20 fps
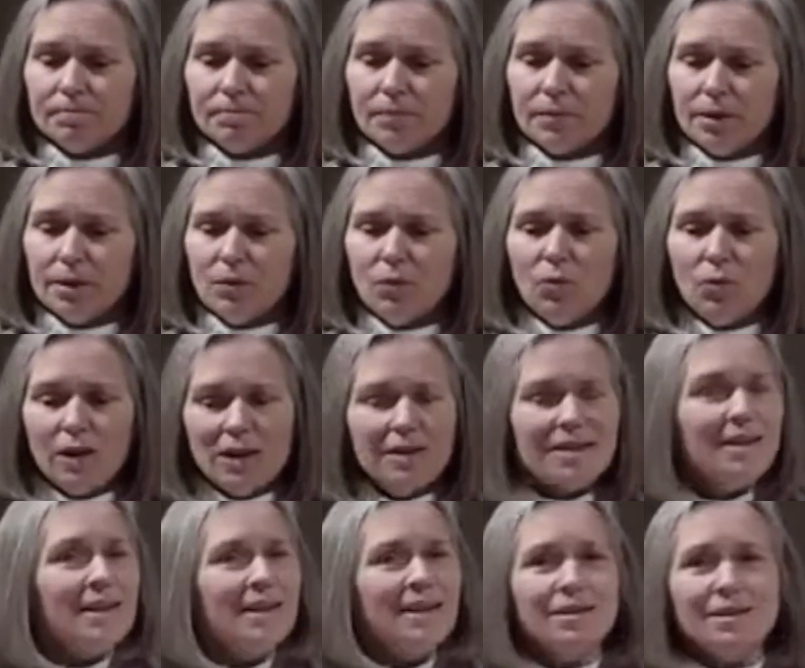We
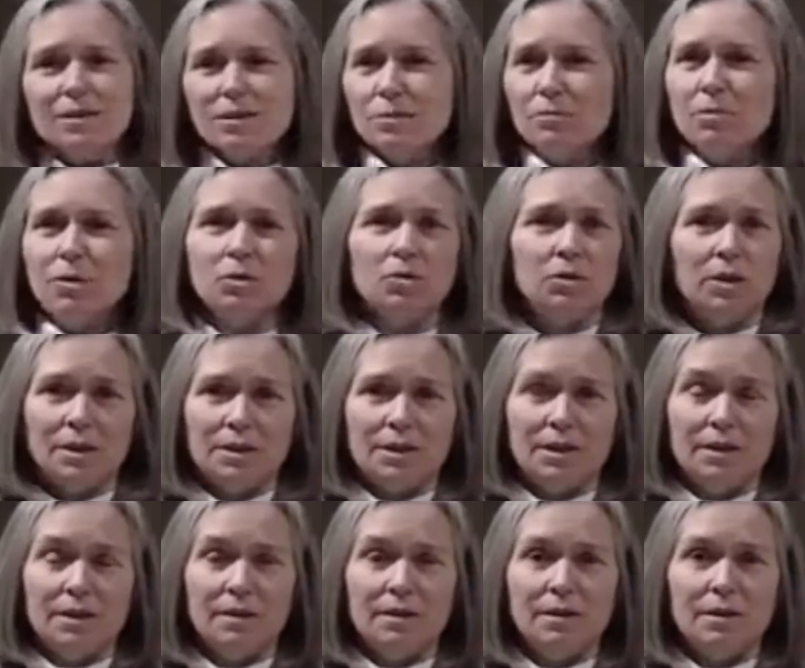need community.